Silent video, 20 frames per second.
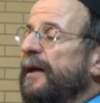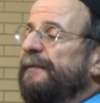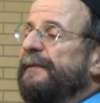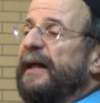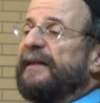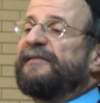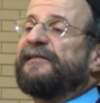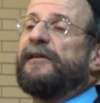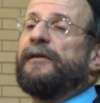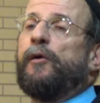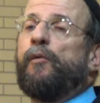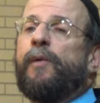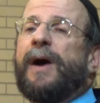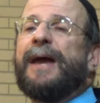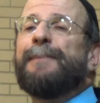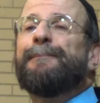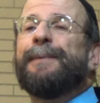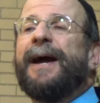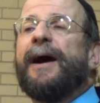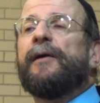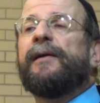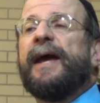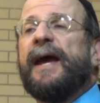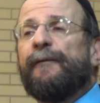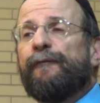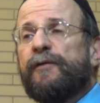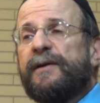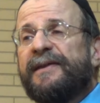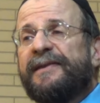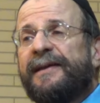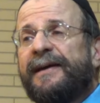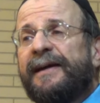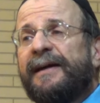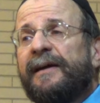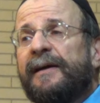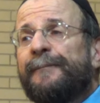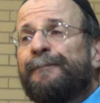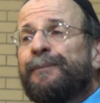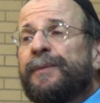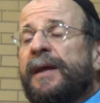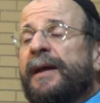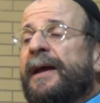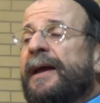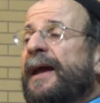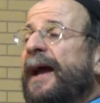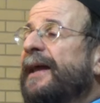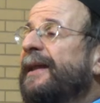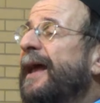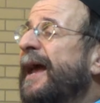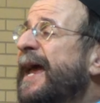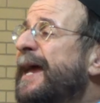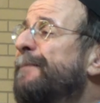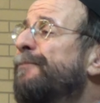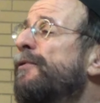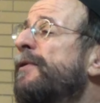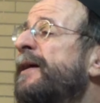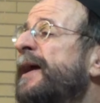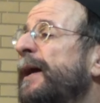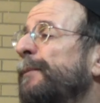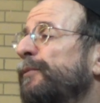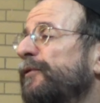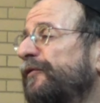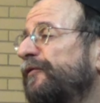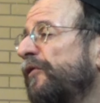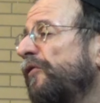that's going to wipe out everything. And Abraham was